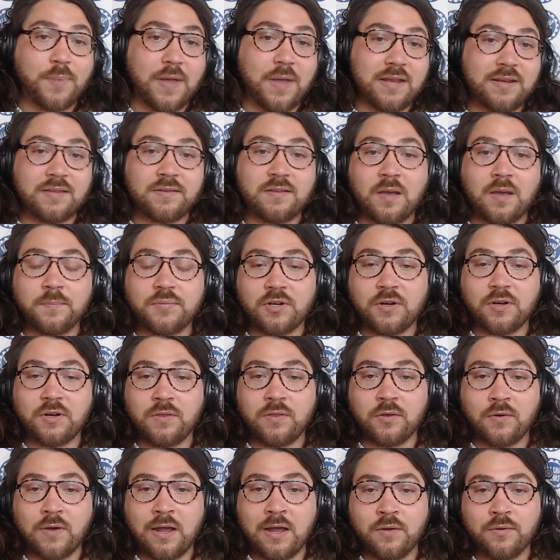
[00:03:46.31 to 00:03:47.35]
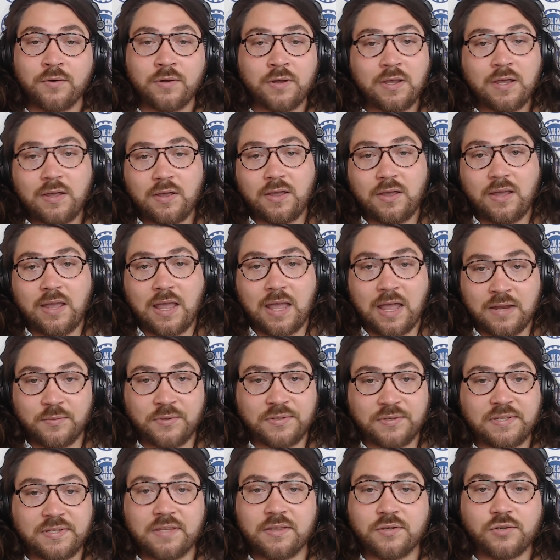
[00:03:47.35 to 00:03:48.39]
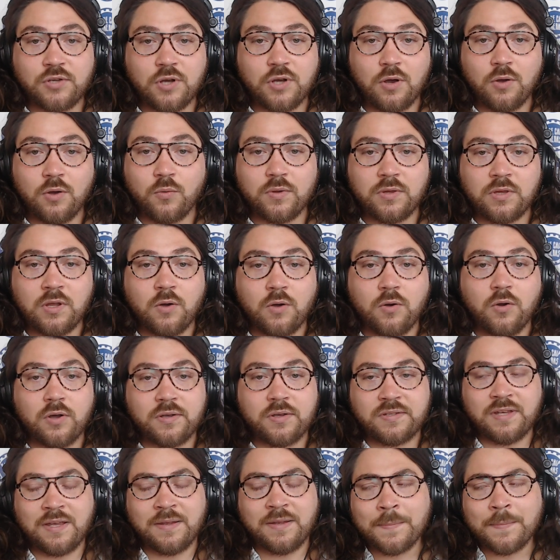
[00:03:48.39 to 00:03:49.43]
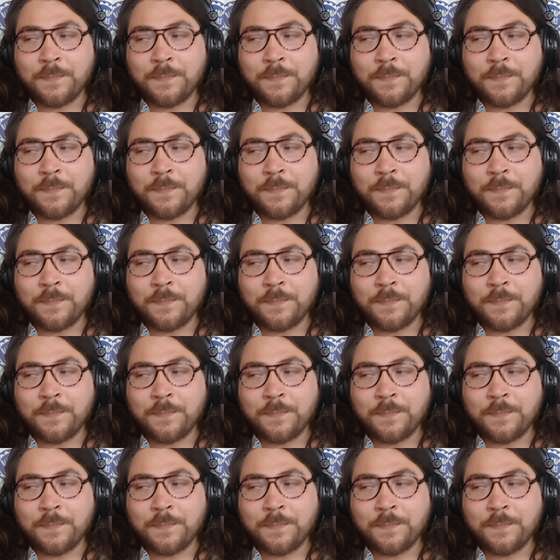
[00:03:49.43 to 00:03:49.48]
Pena dumps her on the ground, and you see the choke with no hooks in.